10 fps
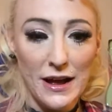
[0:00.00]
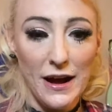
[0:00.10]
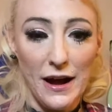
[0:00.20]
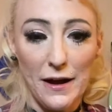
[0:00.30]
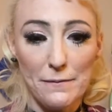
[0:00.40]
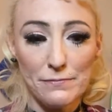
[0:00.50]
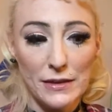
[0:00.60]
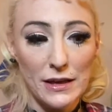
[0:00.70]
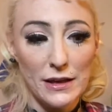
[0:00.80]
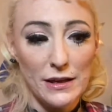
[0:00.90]

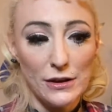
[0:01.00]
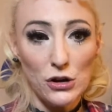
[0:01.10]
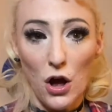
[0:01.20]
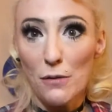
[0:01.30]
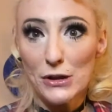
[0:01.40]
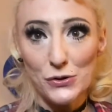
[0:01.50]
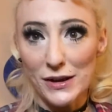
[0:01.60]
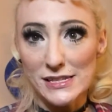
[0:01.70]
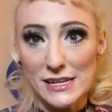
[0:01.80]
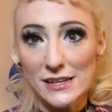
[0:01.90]
Call me
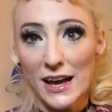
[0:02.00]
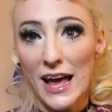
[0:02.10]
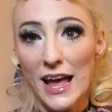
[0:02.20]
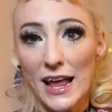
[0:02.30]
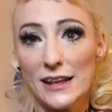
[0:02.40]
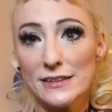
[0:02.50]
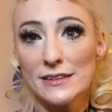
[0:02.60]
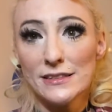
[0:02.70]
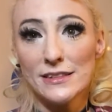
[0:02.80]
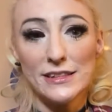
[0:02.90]
crazy. And
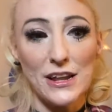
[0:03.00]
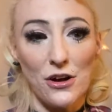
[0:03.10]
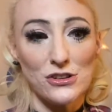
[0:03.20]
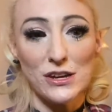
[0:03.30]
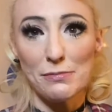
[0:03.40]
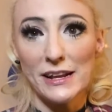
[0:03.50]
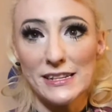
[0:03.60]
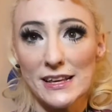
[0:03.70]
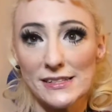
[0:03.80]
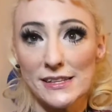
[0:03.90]
that aren't shaped like
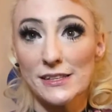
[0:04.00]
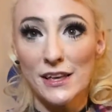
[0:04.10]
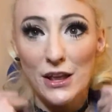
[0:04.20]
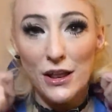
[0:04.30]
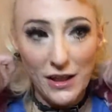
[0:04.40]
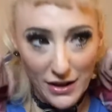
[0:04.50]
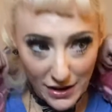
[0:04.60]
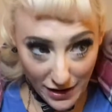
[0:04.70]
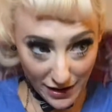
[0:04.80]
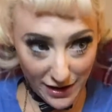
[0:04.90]
daisies.
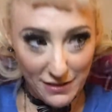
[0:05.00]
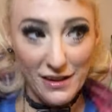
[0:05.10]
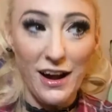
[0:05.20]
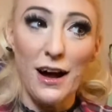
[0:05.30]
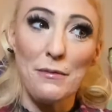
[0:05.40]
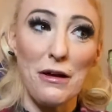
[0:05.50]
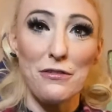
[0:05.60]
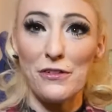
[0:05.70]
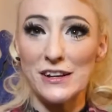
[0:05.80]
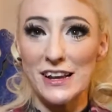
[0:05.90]
I'm not
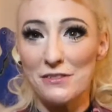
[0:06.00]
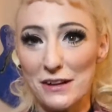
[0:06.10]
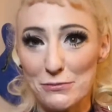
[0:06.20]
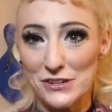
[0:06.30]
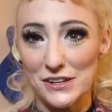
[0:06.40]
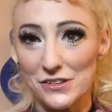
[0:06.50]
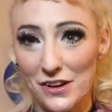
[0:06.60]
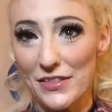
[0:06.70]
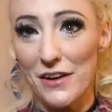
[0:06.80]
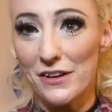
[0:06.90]
referring to anyone in particular
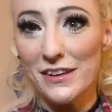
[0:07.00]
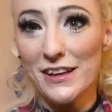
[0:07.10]
on that one.